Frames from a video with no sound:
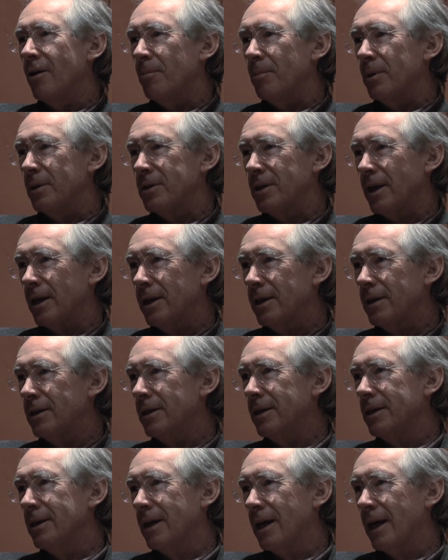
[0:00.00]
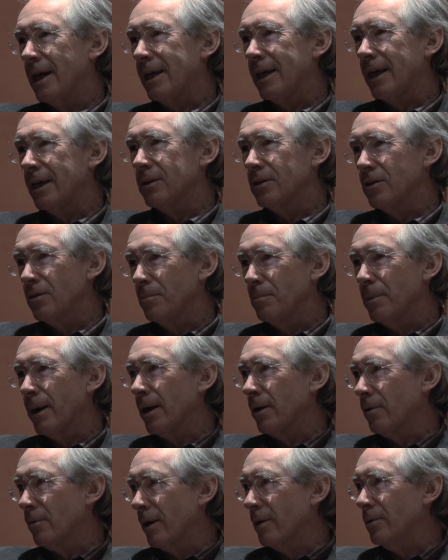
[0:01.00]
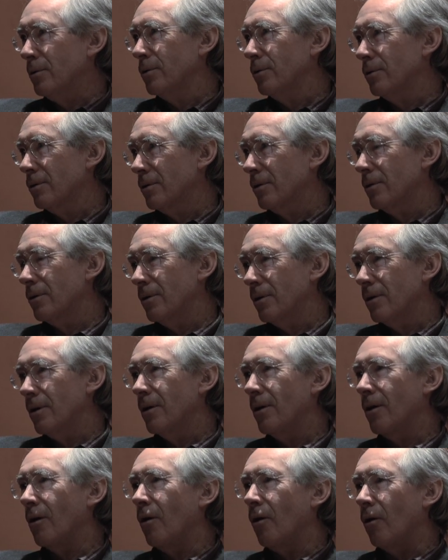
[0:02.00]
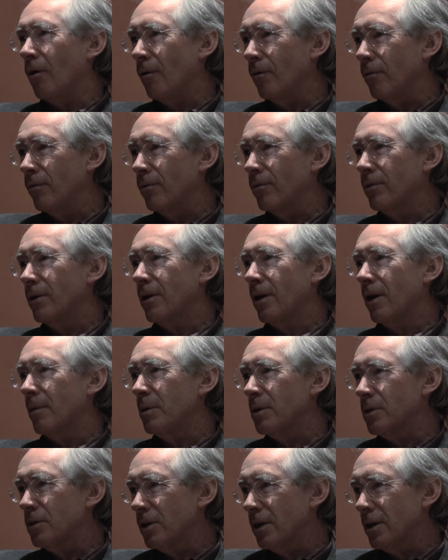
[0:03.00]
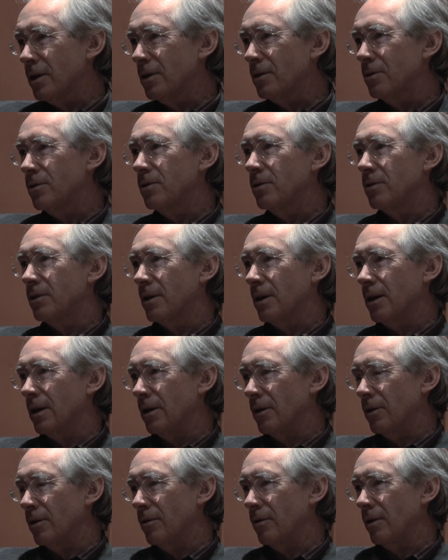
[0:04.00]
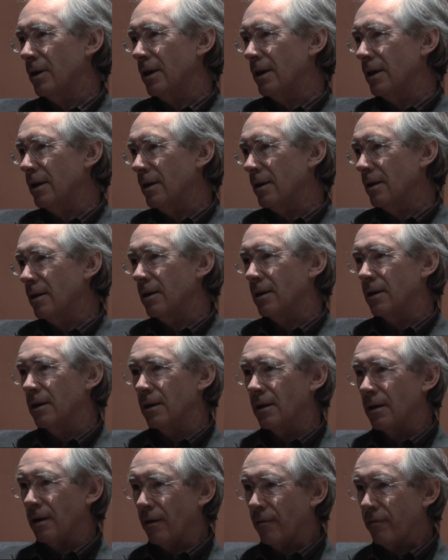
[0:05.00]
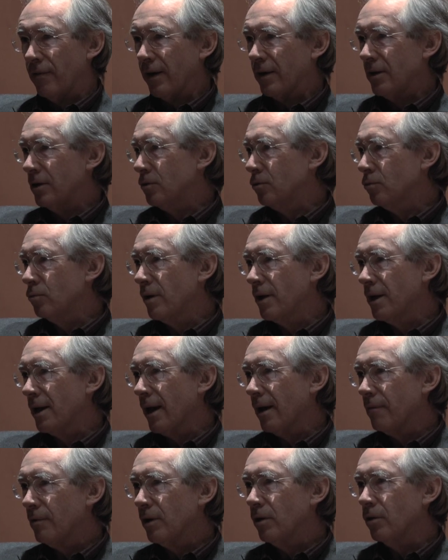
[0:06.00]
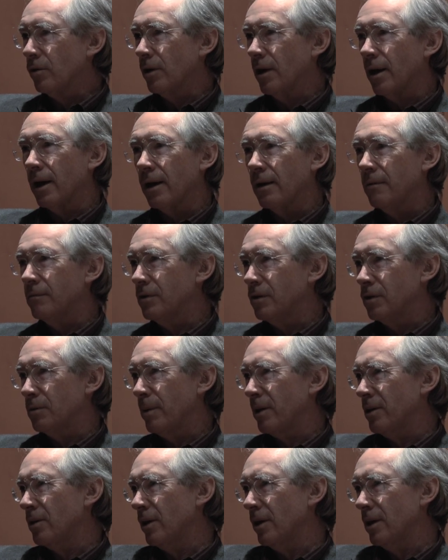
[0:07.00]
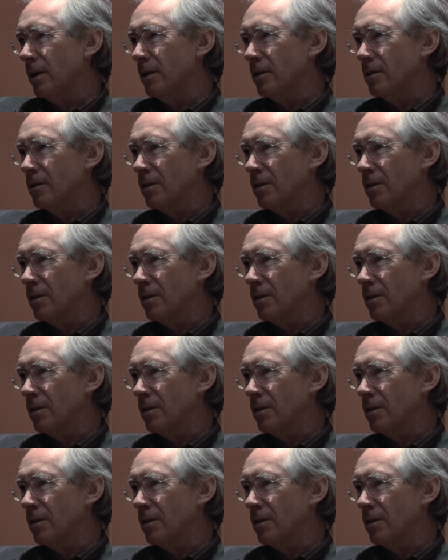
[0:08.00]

but taken against the background of climate change and the effect it's already having on lives, especially in